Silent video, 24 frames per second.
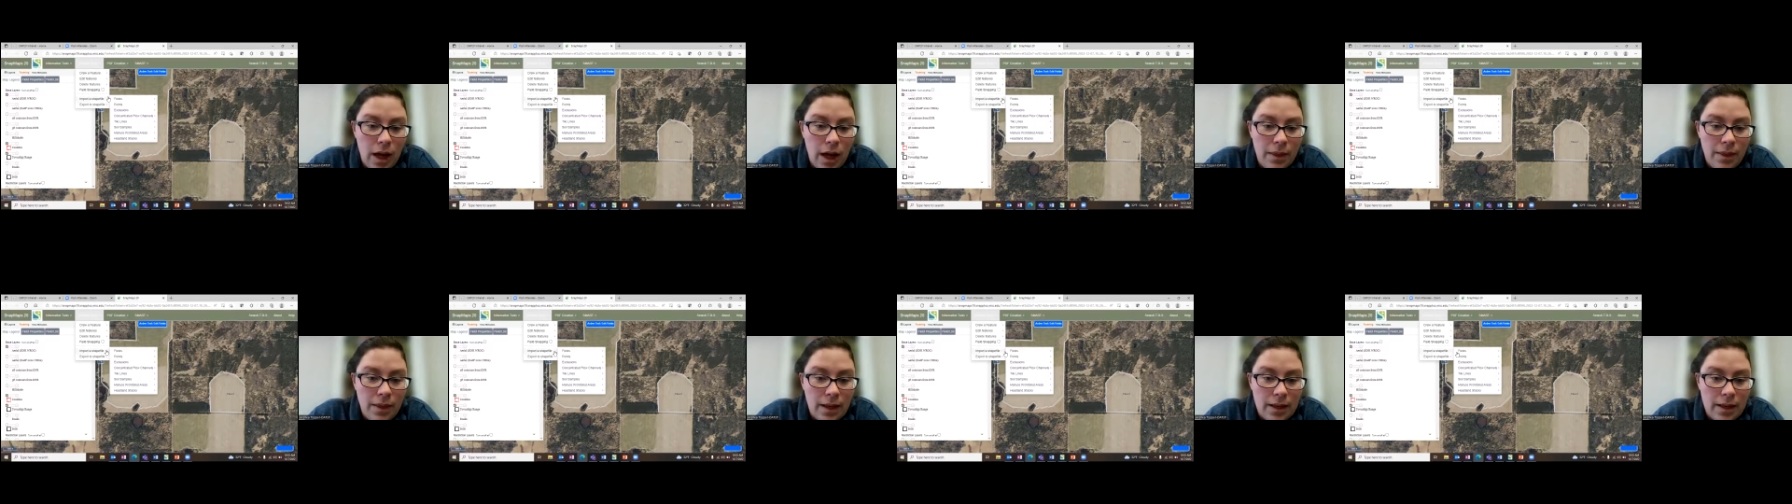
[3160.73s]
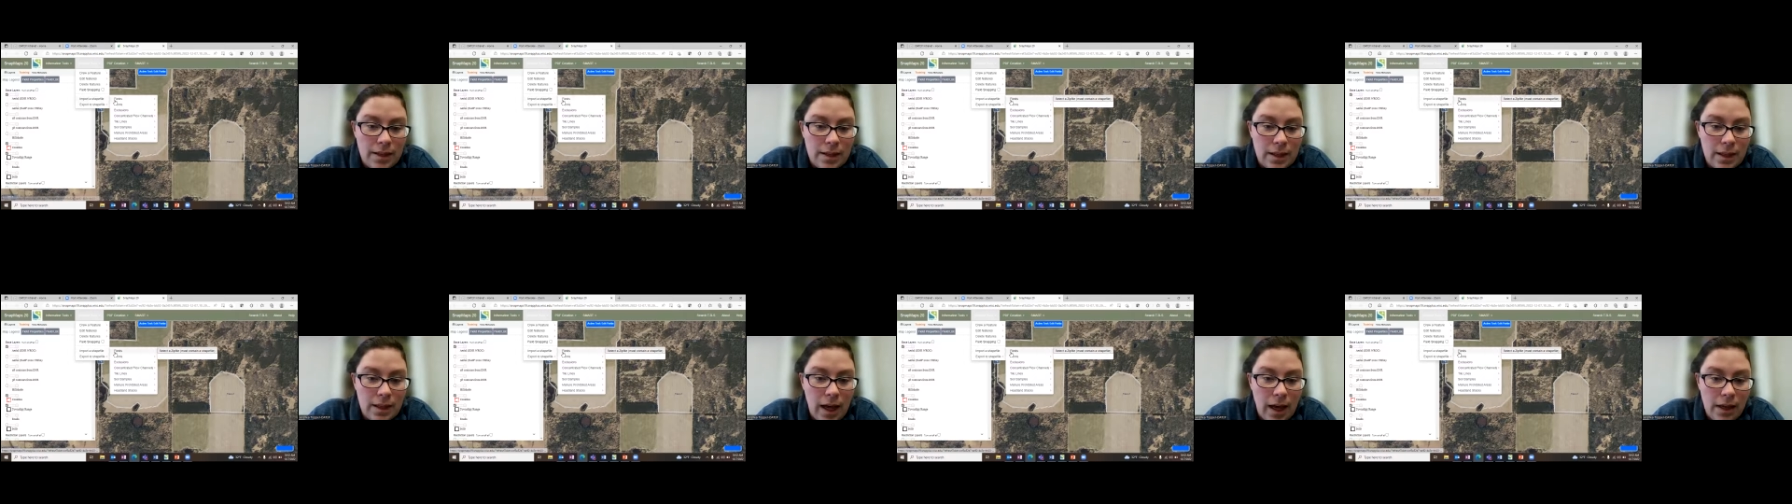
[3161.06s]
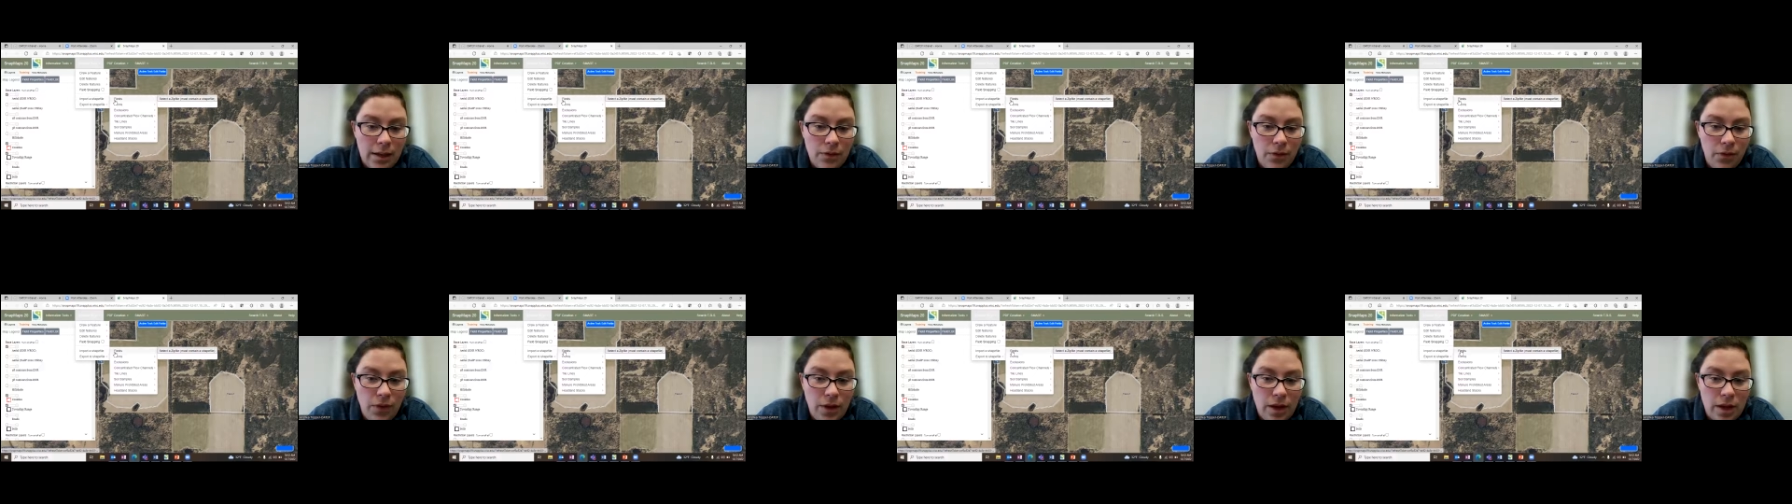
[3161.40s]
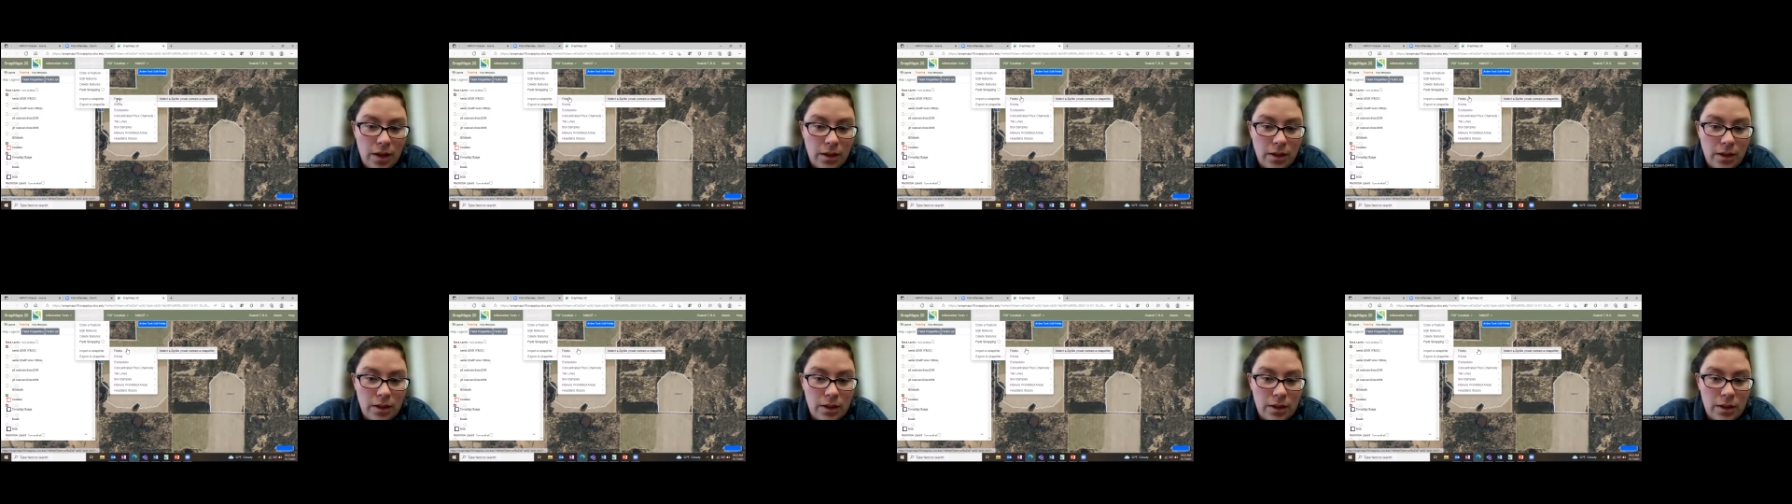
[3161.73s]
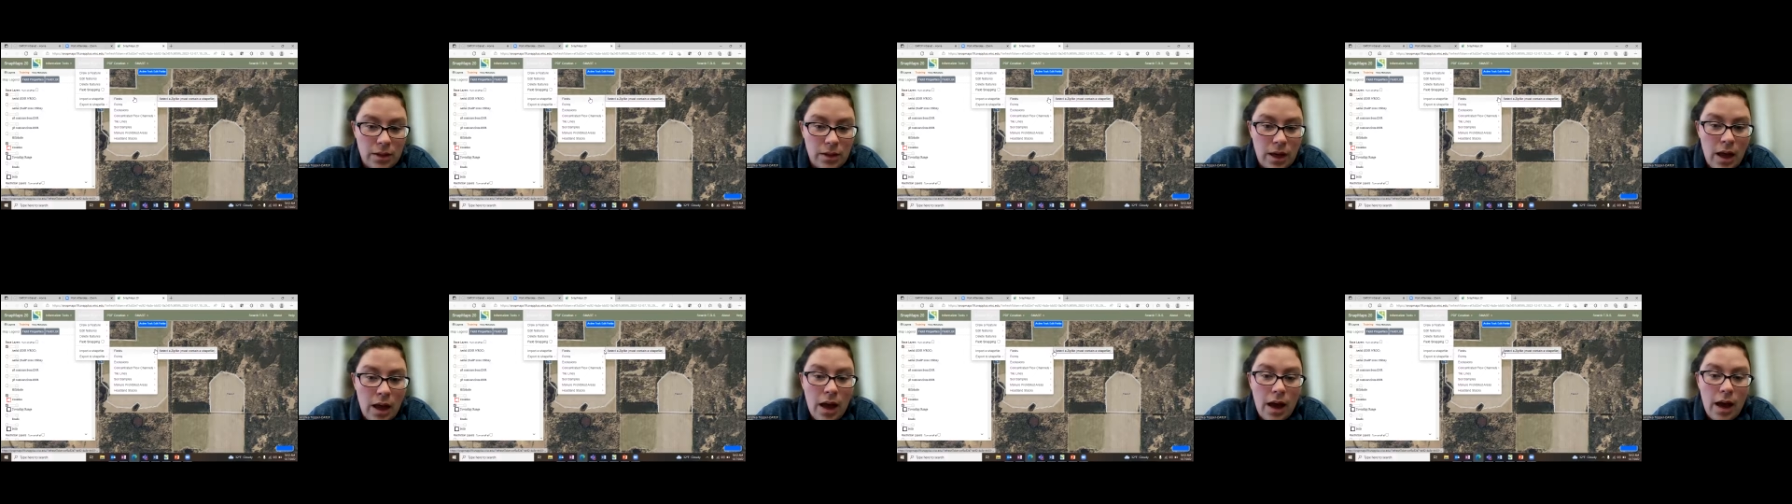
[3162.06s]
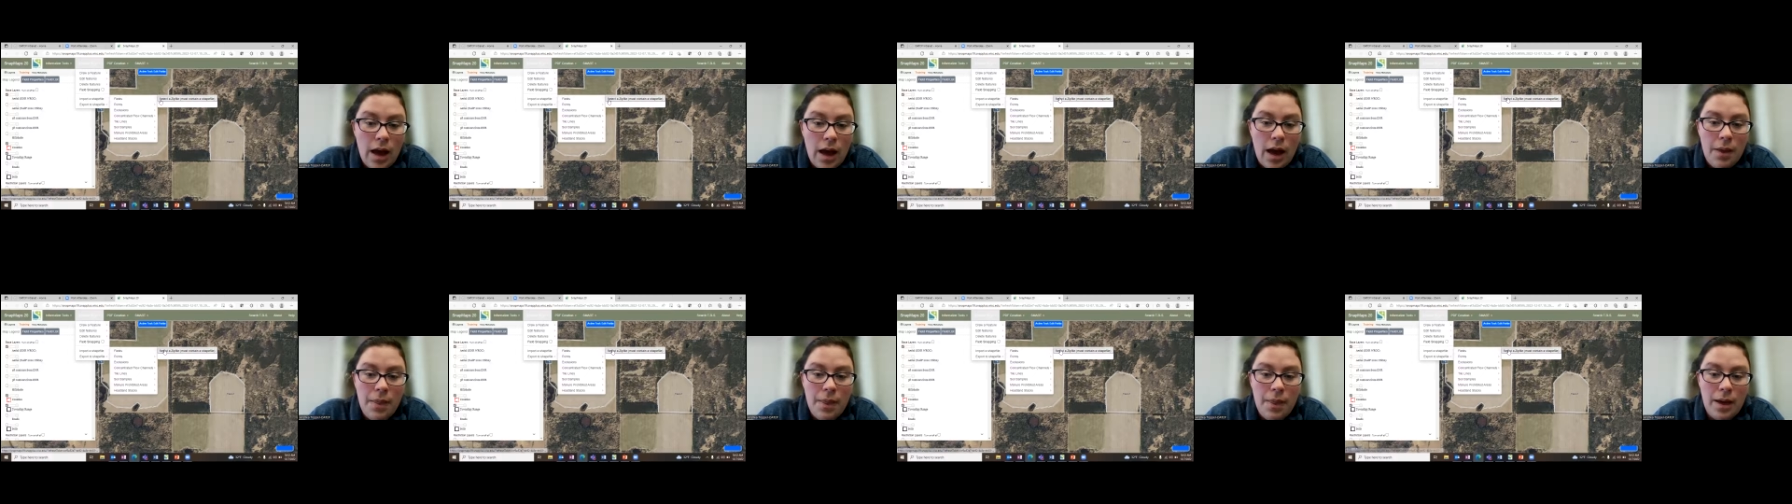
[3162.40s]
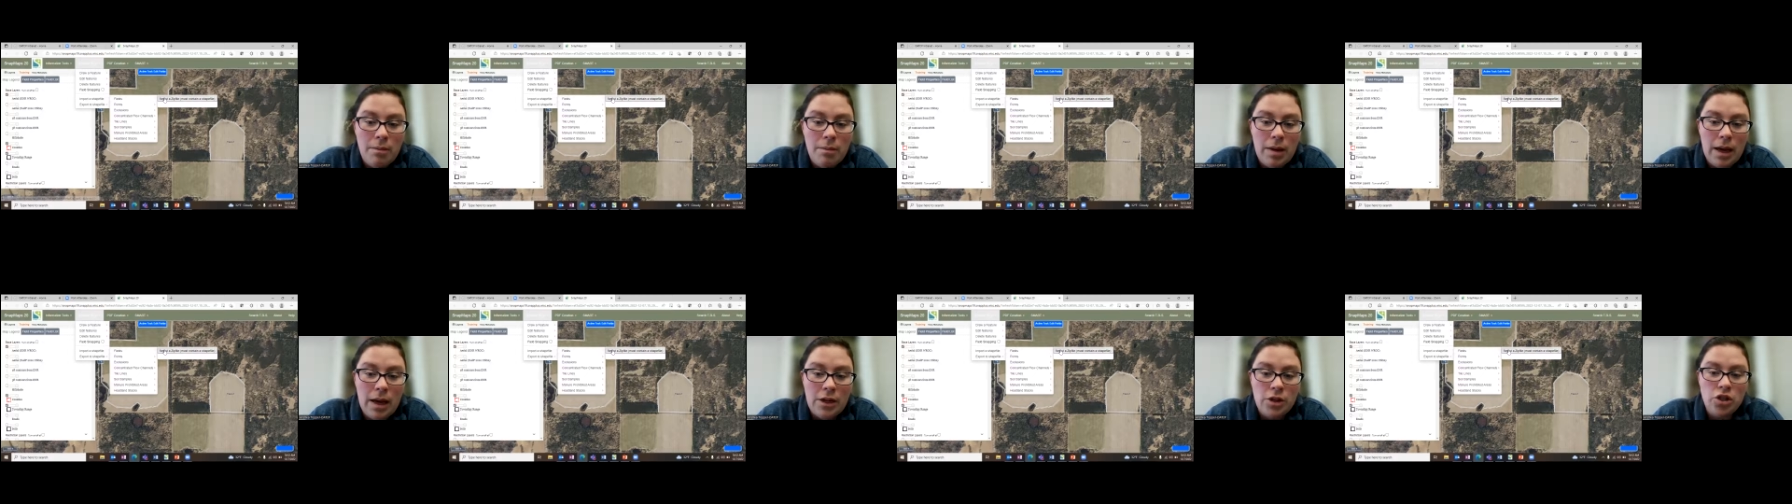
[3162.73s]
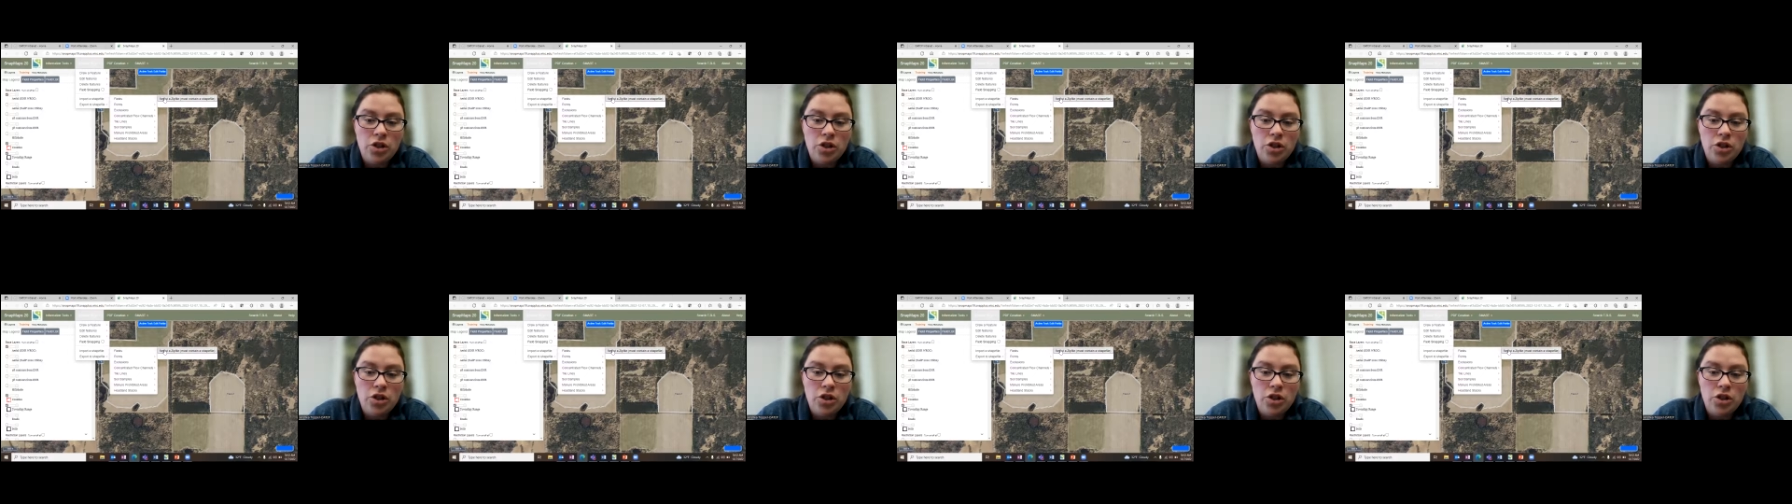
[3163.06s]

and then select fields, and then make